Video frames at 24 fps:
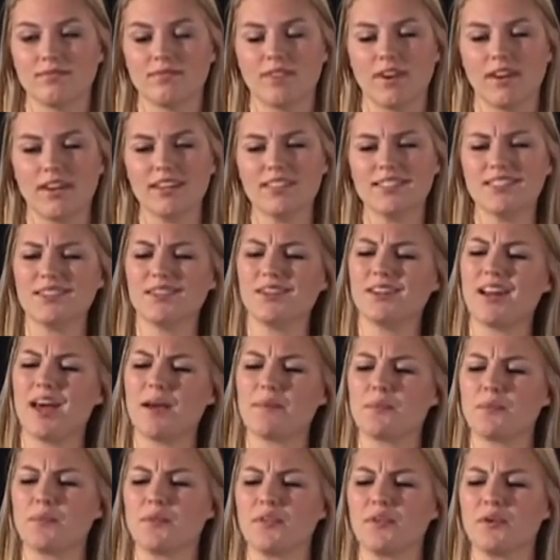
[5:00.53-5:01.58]
I guess that could
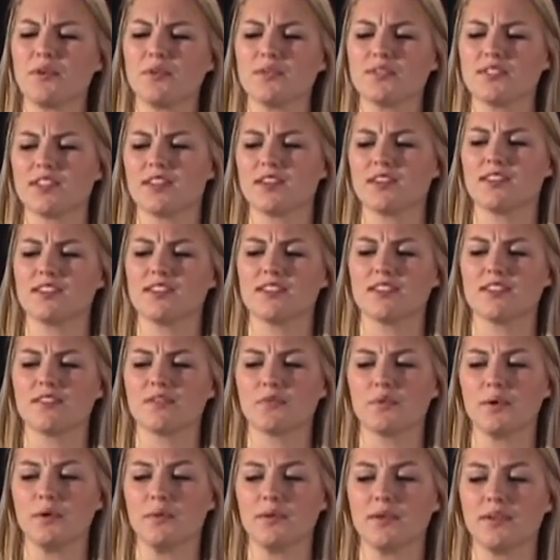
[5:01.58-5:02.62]
happen with a whole set of teeth
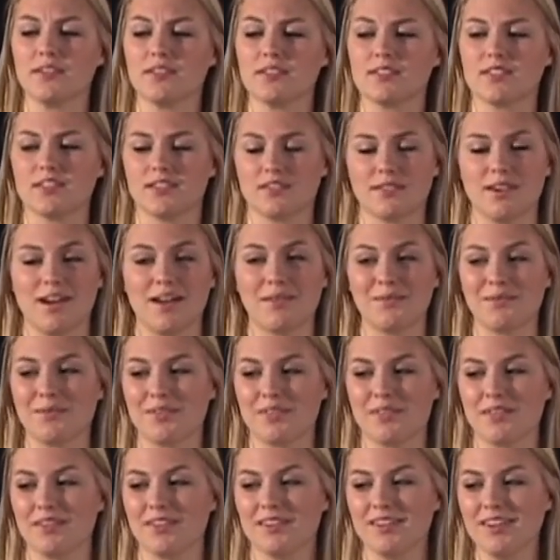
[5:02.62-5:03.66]
if we were to sit around
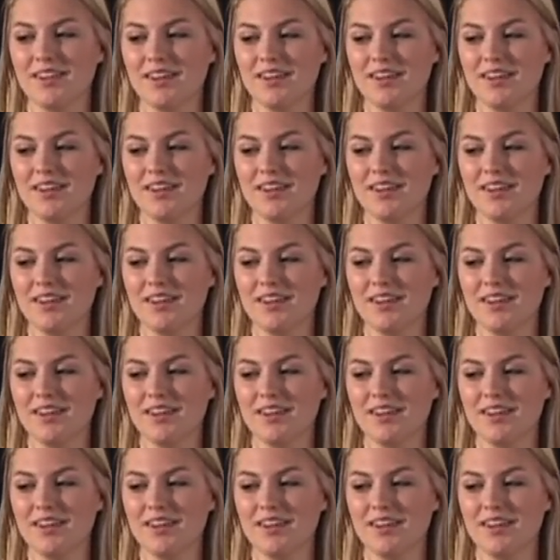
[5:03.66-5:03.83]
with a